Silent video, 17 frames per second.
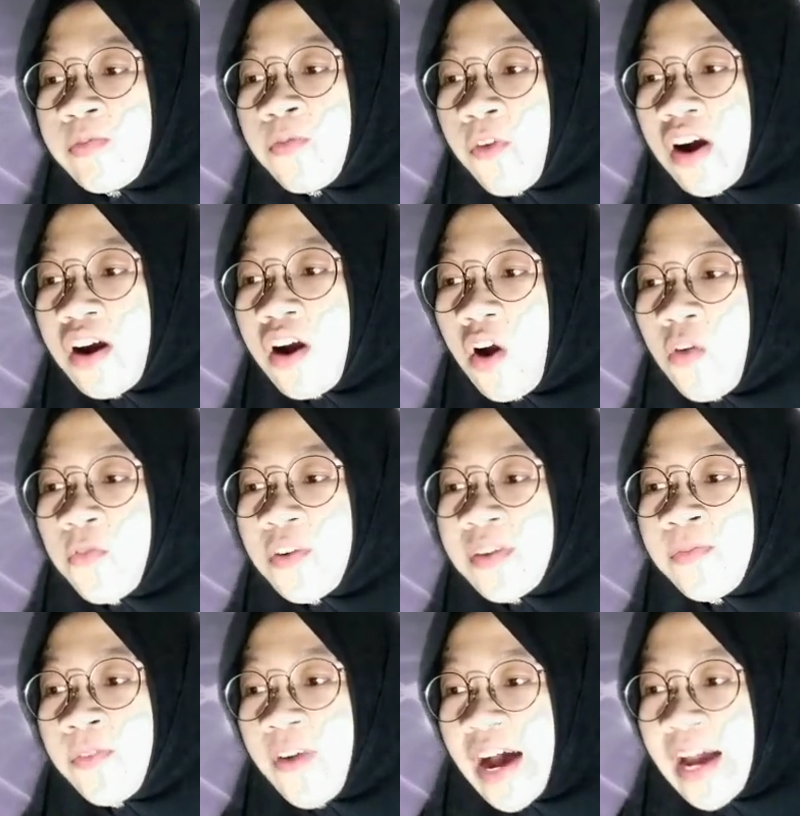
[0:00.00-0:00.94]
4 over
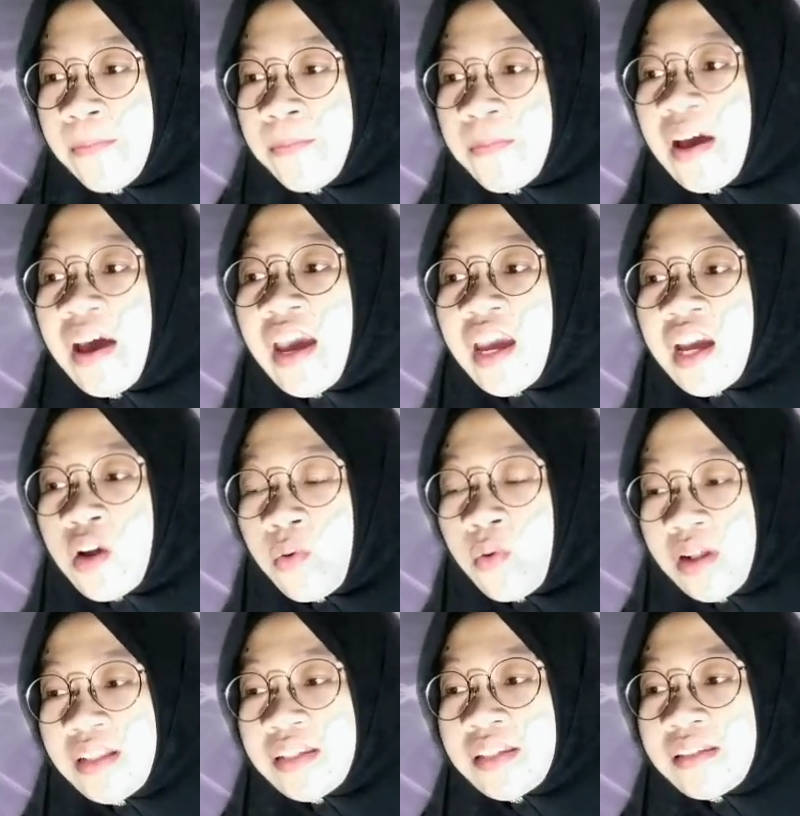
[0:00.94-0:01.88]
5
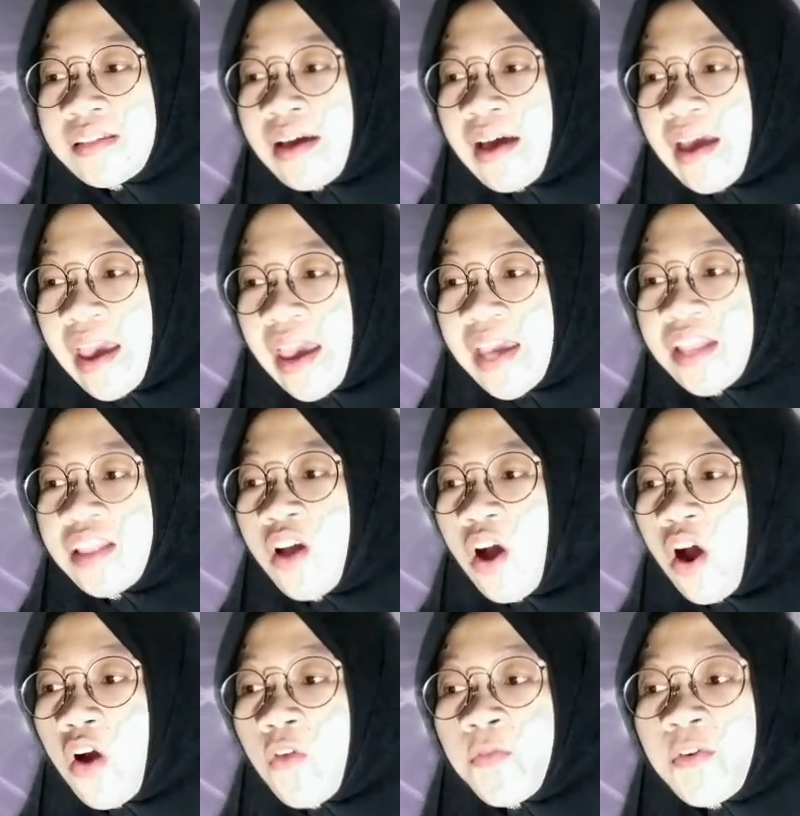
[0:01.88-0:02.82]
equals 8
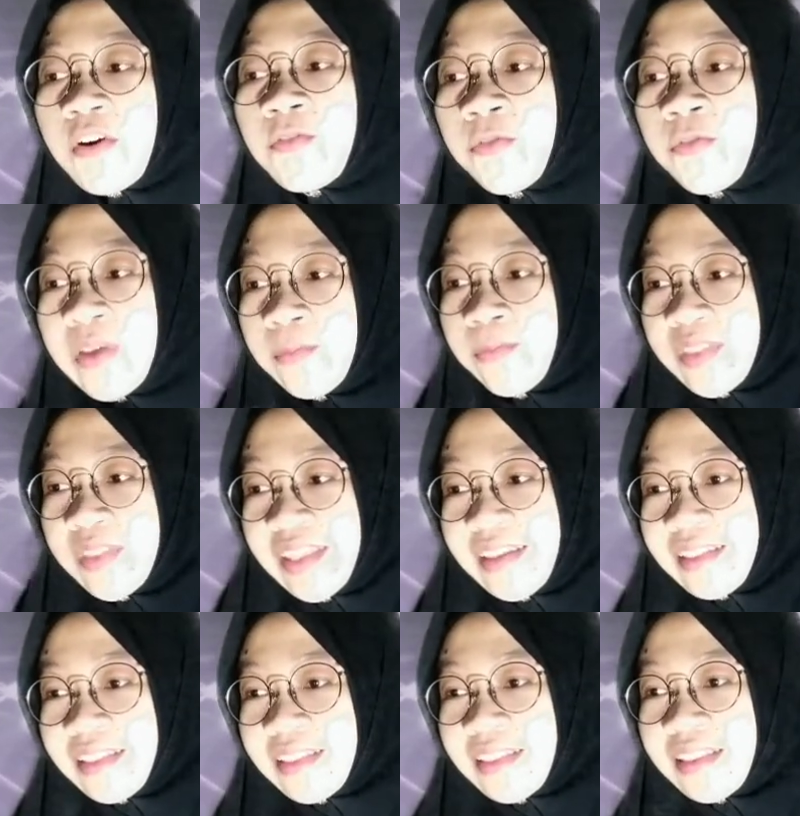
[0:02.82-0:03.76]
over 15.